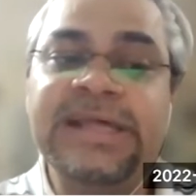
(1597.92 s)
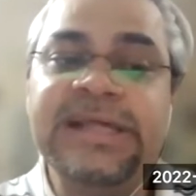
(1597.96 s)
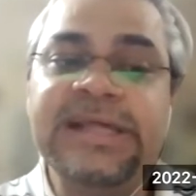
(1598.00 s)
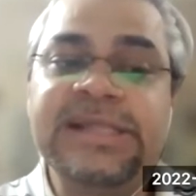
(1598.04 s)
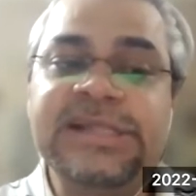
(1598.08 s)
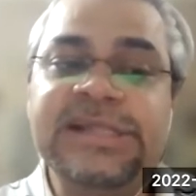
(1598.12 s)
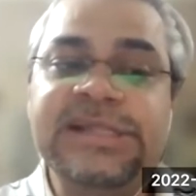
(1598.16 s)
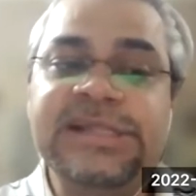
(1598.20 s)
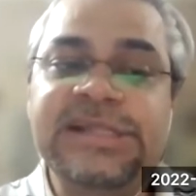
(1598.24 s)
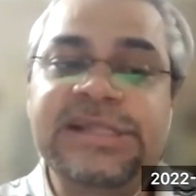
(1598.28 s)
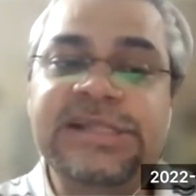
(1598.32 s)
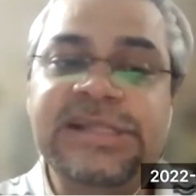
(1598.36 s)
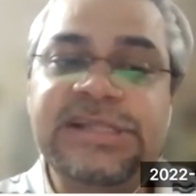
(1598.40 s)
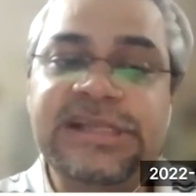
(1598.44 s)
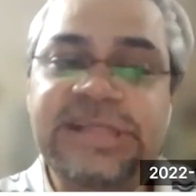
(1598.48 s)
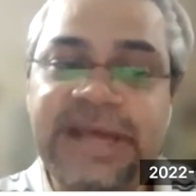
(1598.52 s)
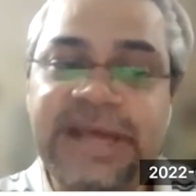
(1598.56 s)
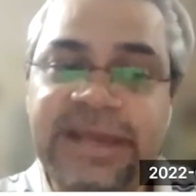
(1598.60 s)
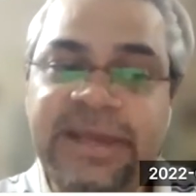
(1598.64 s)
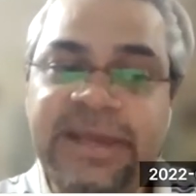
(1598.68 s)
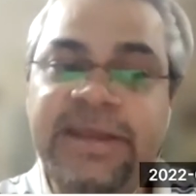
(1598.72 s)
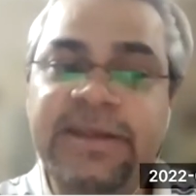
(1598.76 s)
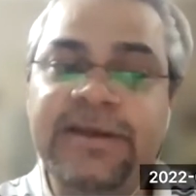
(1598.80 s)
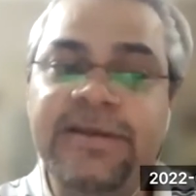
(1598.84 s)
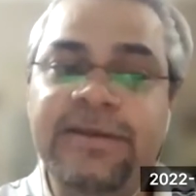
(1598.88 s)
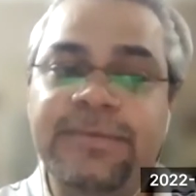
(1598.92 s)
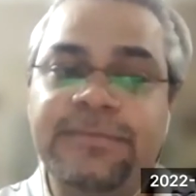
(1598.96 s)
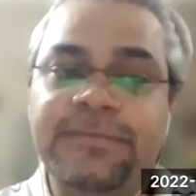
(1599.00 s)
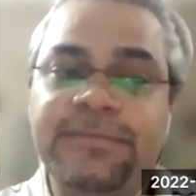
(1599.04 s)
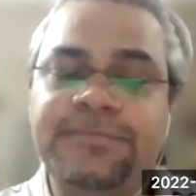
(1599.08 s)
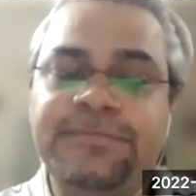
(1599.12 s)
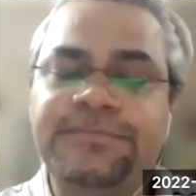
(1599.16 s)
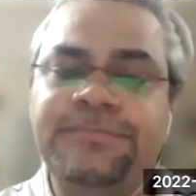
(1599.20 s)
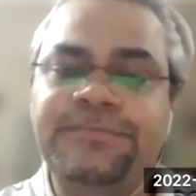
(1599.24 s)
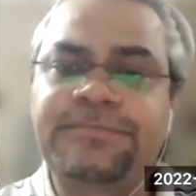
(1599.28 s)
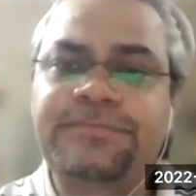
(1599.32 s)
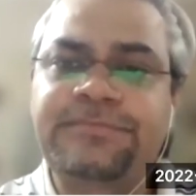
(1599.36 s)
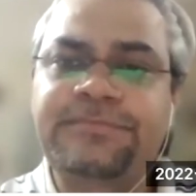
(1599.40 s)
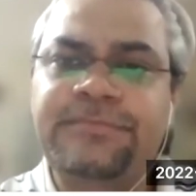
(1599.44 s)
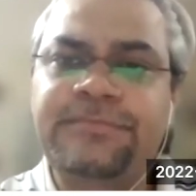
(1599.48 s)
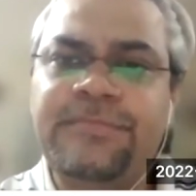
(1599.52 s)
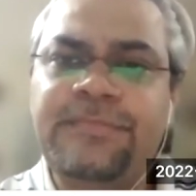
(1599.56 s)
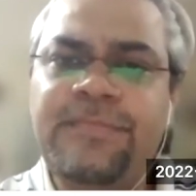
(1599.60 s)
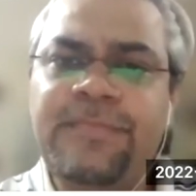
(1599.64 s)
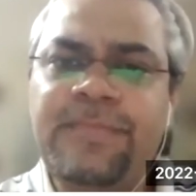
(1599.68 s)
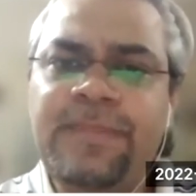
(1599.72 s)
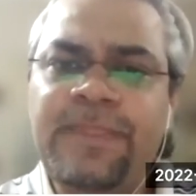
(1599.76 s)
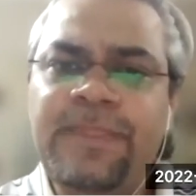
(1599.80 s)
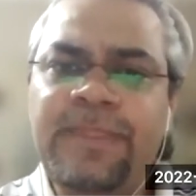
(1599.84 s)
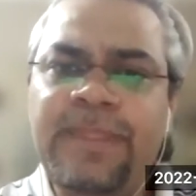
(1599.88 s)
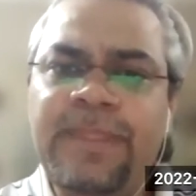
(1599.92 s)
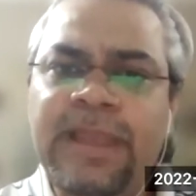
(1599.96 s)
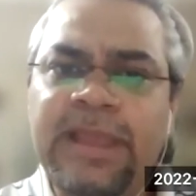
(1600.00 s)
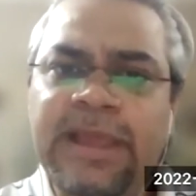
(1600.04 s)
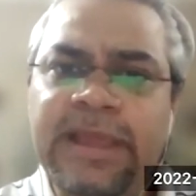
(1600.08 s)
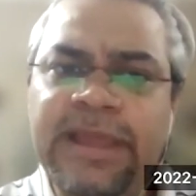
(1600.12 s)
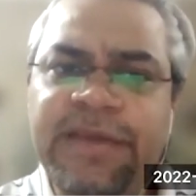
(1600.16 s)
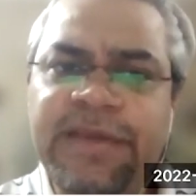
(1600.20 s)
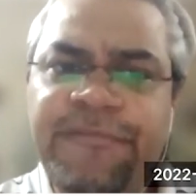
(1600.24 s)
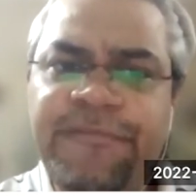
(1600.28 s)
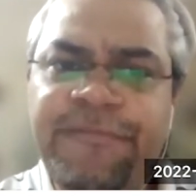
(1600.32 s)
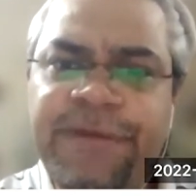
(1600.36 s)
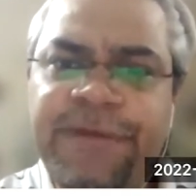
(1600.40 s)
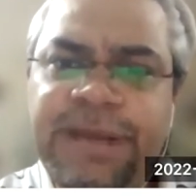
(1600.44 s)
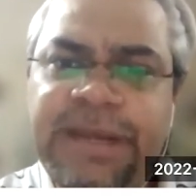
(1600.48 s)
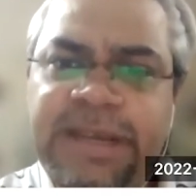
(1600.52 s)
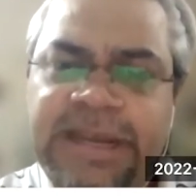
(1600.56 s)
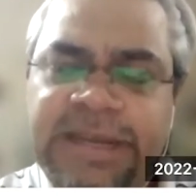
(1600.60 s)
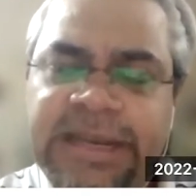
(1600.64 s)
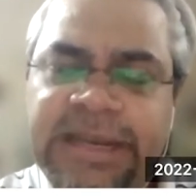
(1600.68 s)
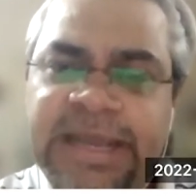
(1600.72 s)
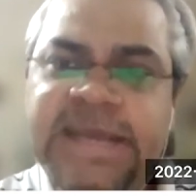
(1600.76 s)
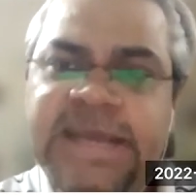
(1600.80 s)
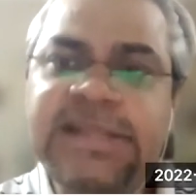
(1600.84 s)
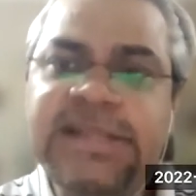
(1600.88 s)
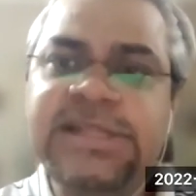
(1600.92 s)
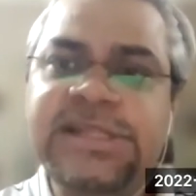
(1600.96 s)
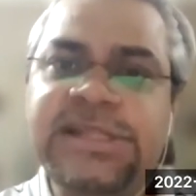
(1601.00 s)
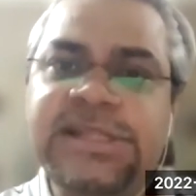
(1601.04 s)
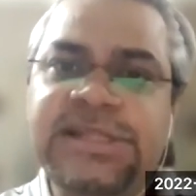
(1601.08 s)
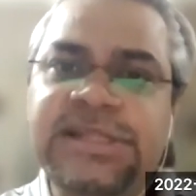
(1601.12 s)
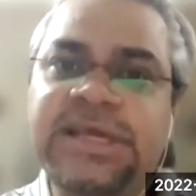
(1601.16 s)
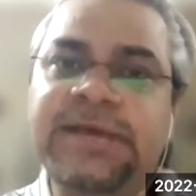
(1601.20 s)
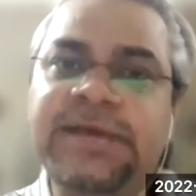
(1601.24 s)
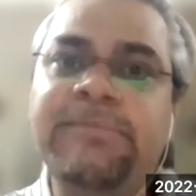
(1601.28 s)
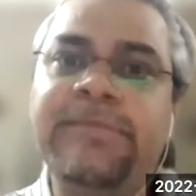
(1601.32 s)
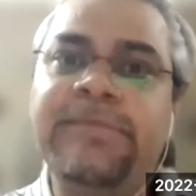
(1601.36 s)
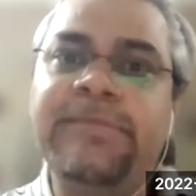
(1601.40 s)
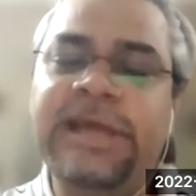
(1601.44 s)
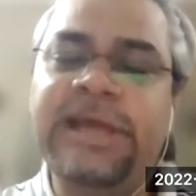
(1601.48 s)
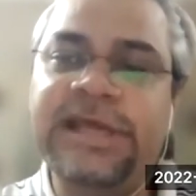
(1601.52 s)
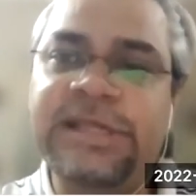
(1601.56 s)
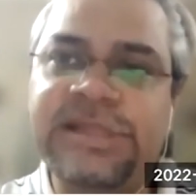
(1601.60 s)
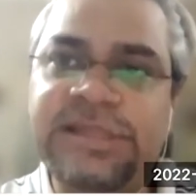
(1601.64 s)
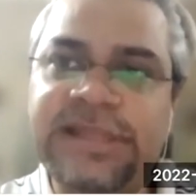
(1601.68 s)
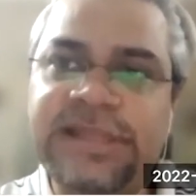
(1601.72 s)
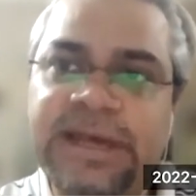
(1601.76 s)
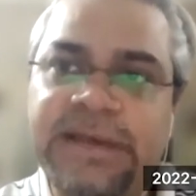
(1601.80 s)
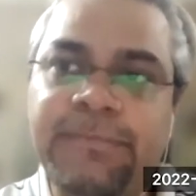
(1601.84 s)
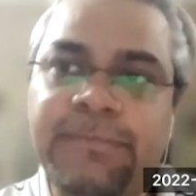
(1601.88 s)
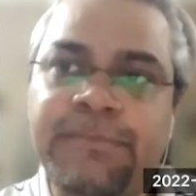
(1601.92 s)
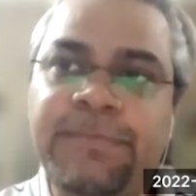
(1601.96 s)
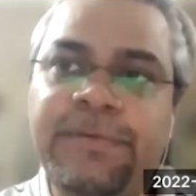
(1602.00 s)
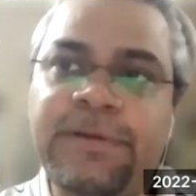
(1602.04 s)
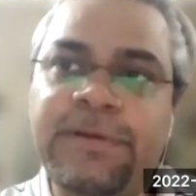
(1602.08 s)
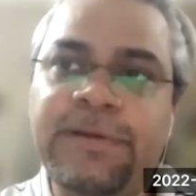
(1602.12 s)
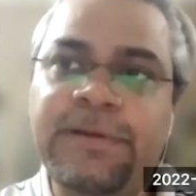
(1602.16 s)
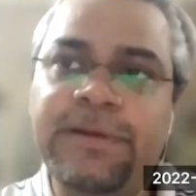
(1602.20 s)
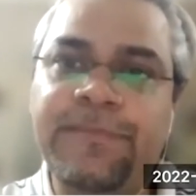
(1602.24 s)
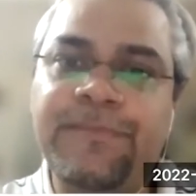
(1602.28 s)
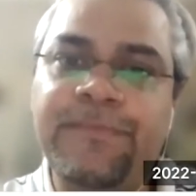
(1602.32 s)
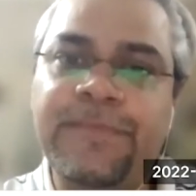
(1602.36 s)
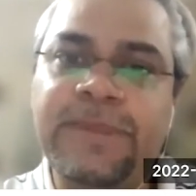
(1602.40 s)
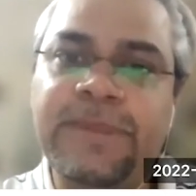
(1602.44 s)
Second, if we take the same example